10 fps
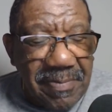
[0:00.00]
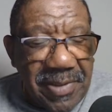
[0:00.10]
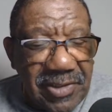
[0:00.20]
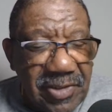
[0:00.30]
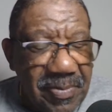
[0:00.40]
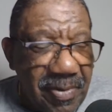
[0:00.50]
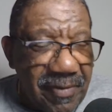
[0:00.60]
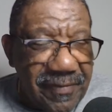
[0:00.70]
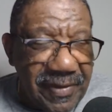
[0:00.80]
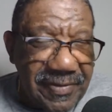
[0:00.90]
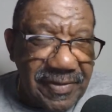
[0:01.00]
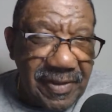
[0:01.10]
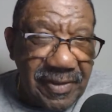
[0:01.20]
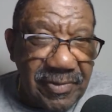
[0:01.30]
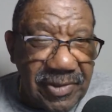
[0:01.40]
Picture Perfect
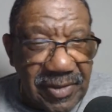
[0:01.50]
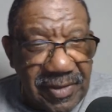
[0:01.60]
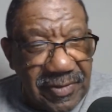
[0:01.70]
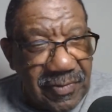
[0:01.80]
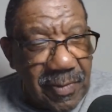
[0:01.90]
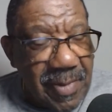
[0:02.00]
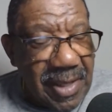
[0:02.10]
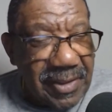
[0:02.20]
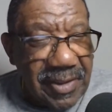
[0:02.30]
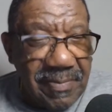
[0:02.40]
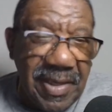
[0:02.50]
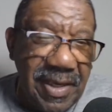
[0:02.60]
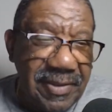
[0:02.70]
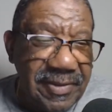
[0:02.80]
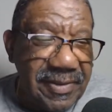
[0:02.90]
Solutions with my good
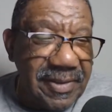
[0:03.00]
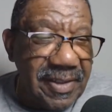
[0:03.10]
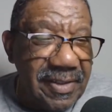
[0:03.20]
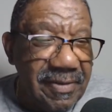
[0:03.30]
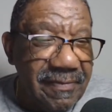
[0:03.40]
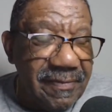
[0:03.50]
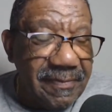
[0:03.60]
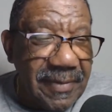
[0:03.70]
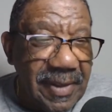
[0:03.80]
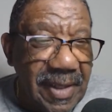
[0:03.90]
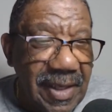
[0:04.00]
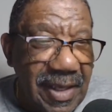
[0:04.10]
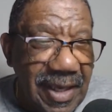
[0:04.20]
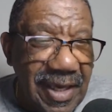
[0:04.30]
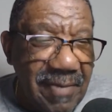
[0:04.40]
man Steve
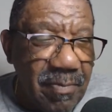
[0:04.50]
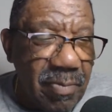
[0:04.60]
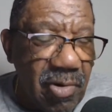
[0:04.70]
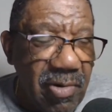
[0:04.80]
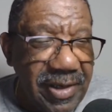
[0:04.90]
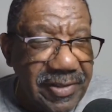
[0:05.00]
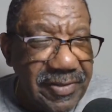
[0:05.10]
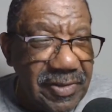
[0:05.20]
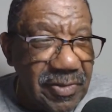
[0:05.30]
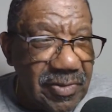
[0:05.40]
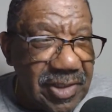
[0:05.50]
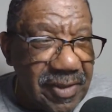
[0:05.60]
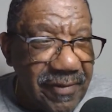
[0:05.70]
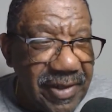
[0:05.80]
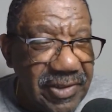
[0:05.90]
and Boyd's New
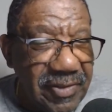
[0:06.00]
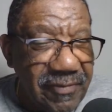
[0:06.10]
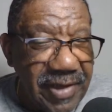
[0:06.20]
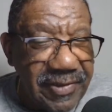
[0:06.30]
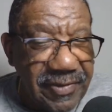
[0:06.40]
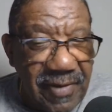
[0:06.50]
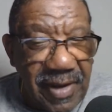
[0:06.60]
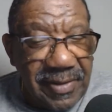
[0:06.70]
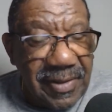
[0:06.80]
Generation Restaurant.